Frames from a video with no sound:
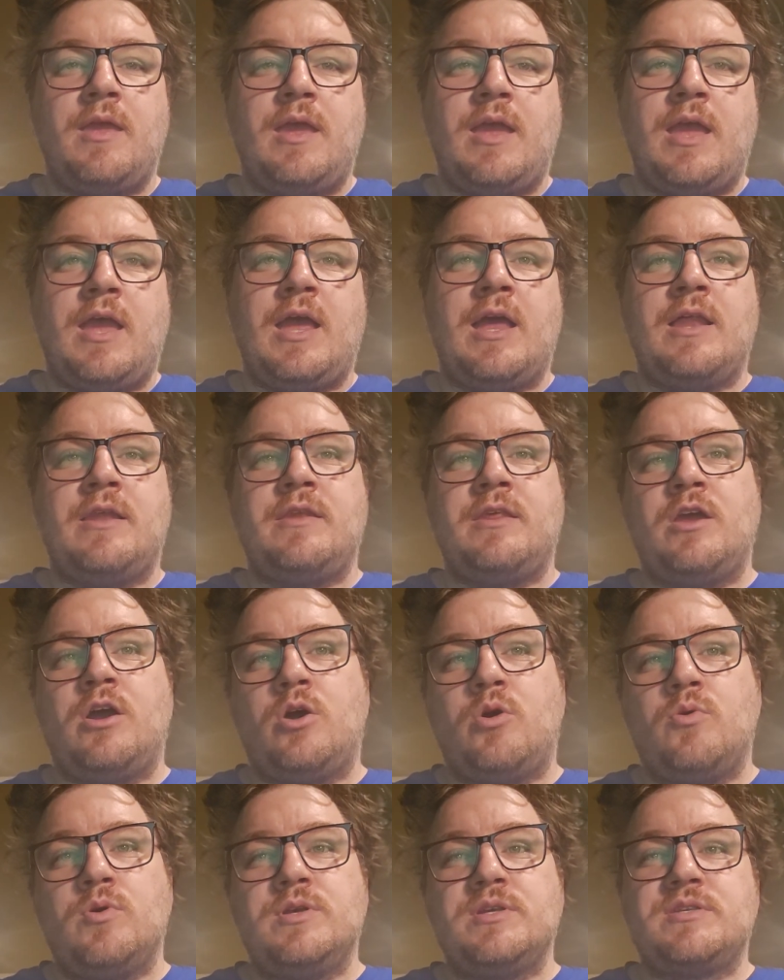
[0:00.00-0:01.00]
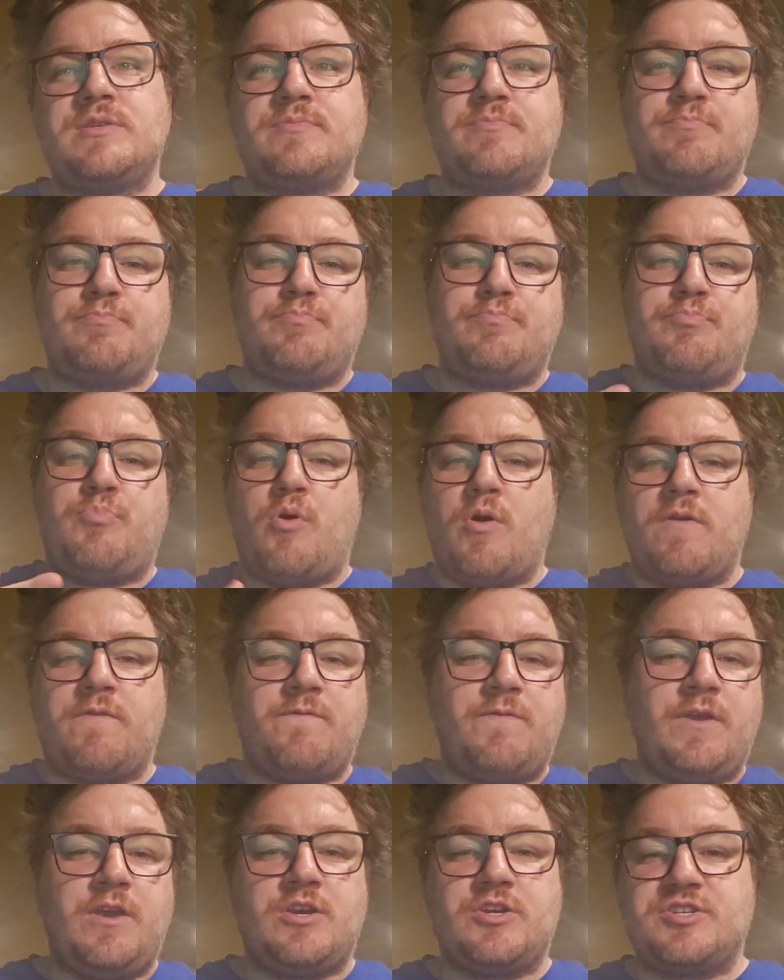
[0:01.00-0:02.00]
and they always point
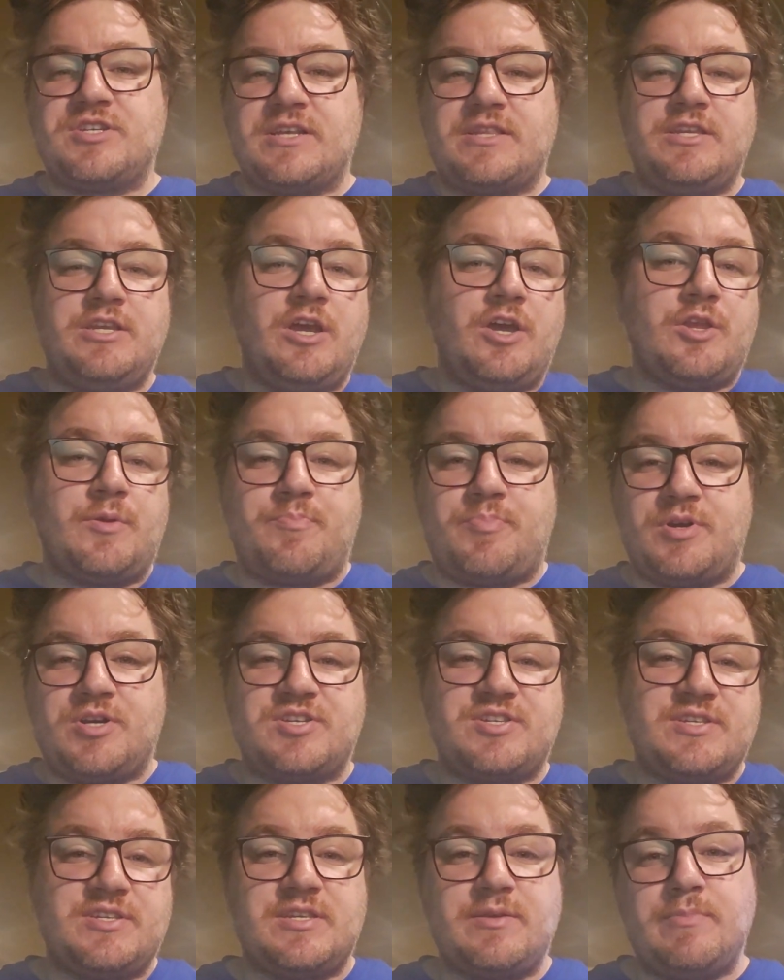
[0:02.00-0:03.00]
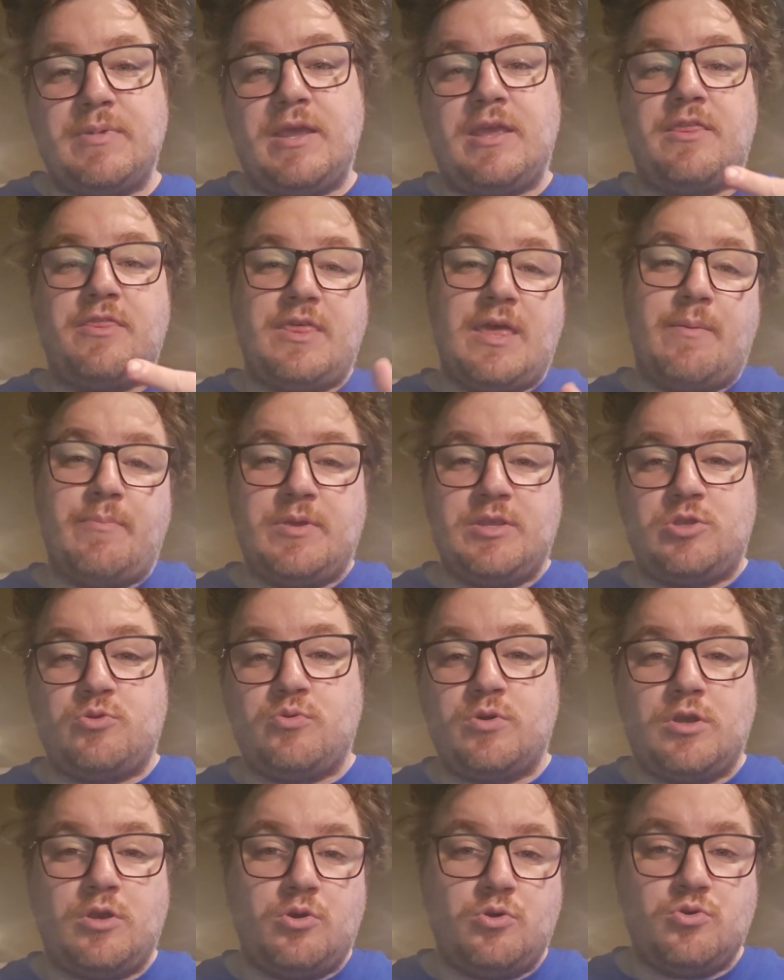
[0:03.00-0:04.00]
fingers at the other person to make them into
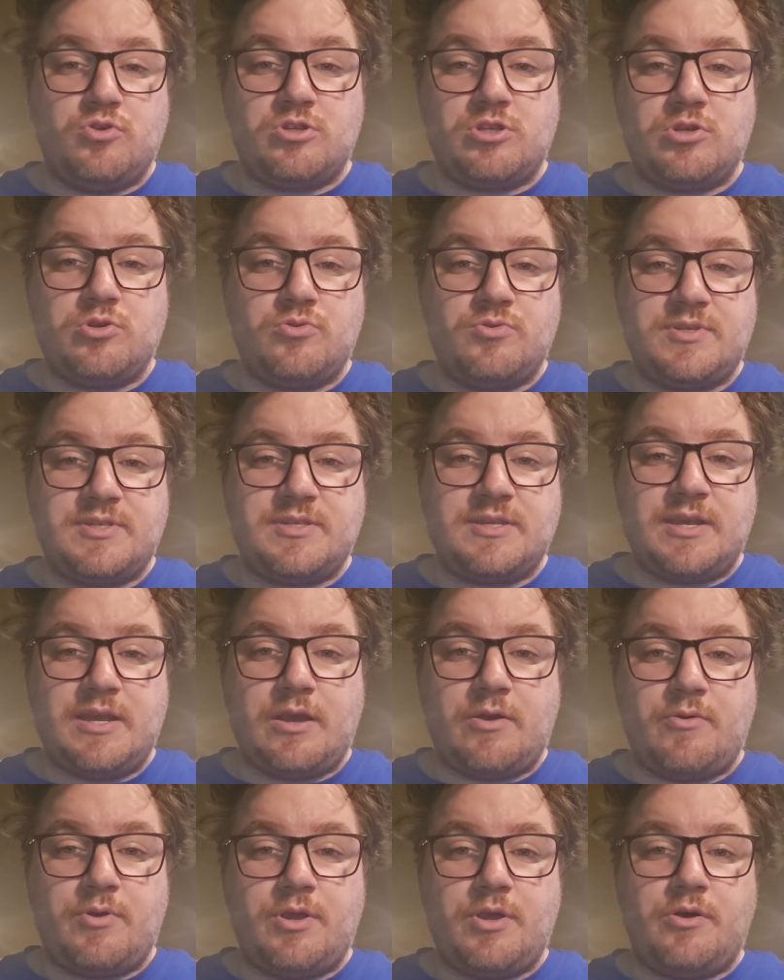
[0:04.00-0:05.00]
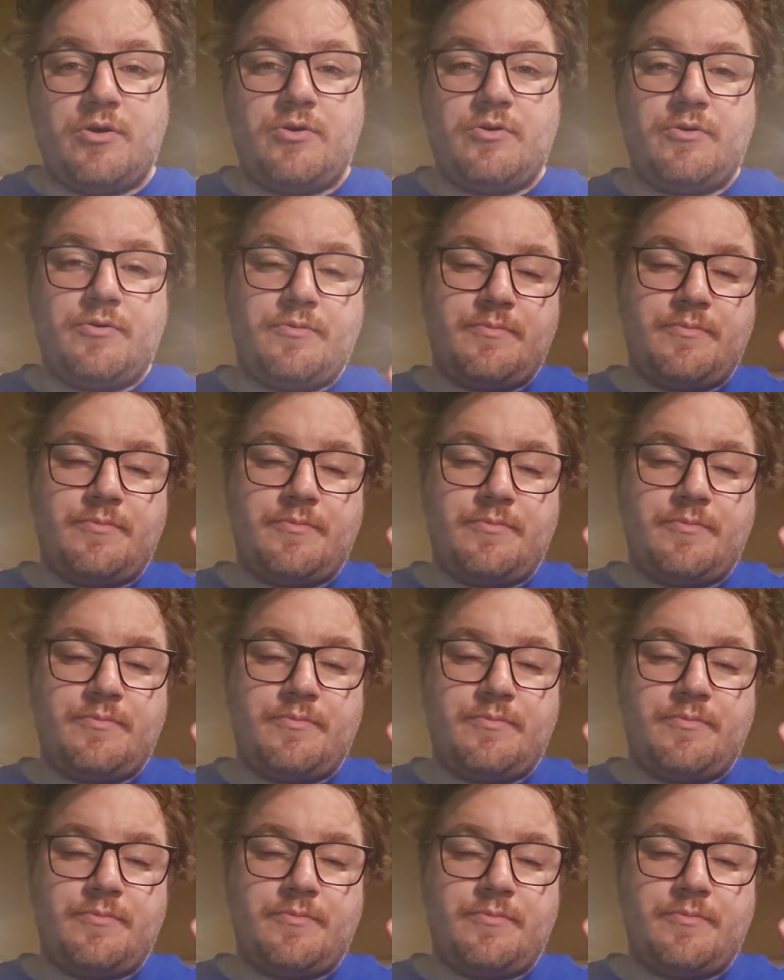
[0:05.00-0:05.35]
a lose-lose scenario.